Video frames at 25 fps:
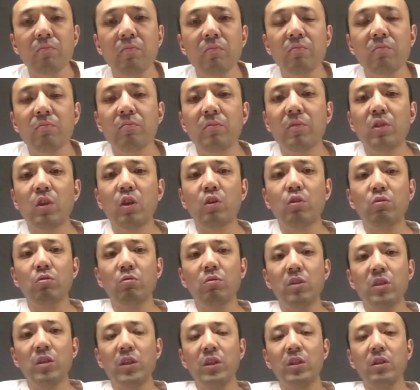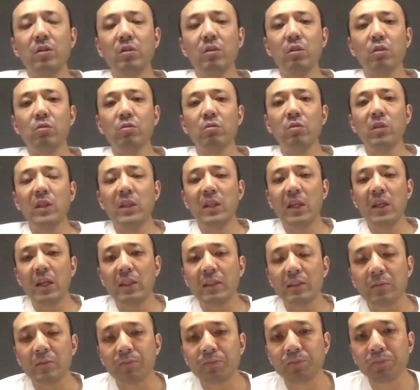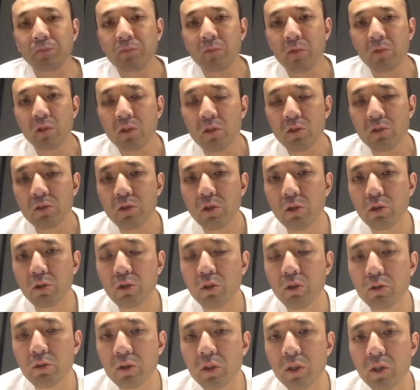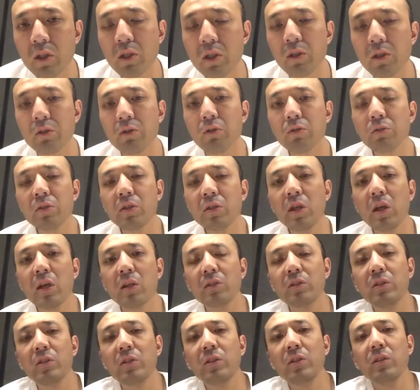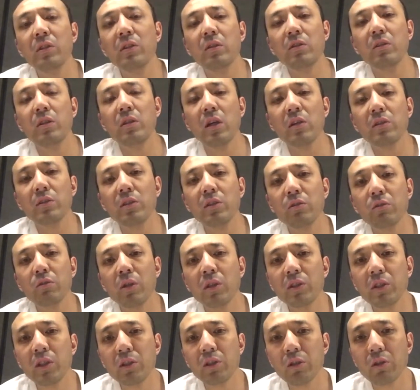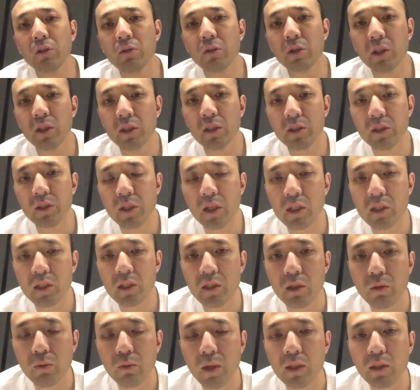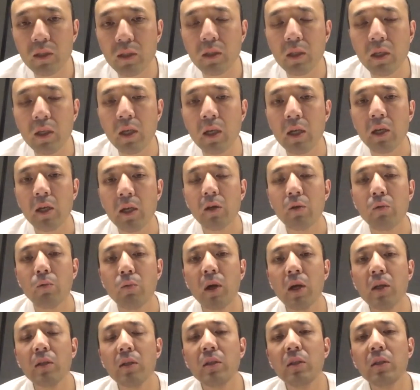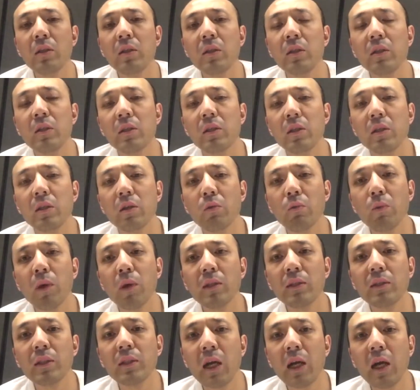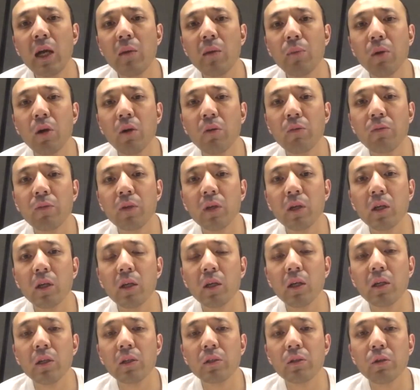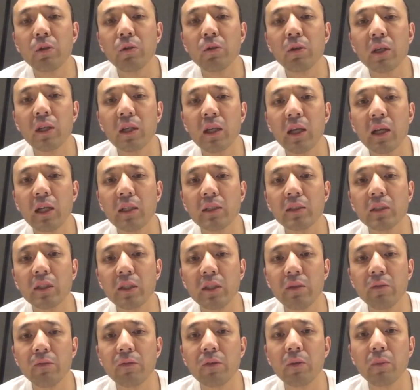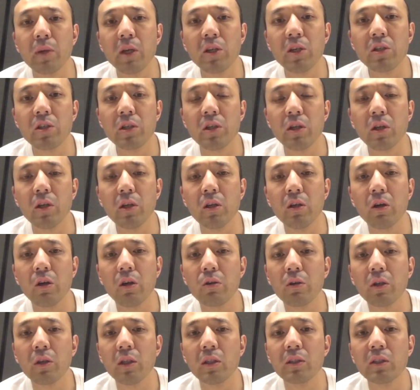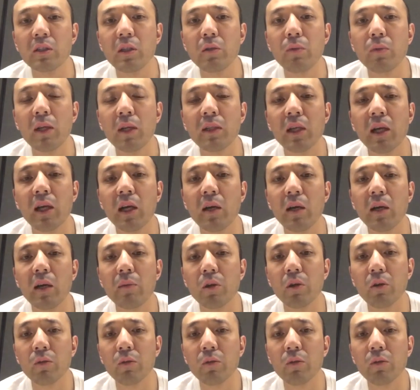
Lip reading: Not only that. So those ERC20 token is just one type of tokenized information, or you can say one type of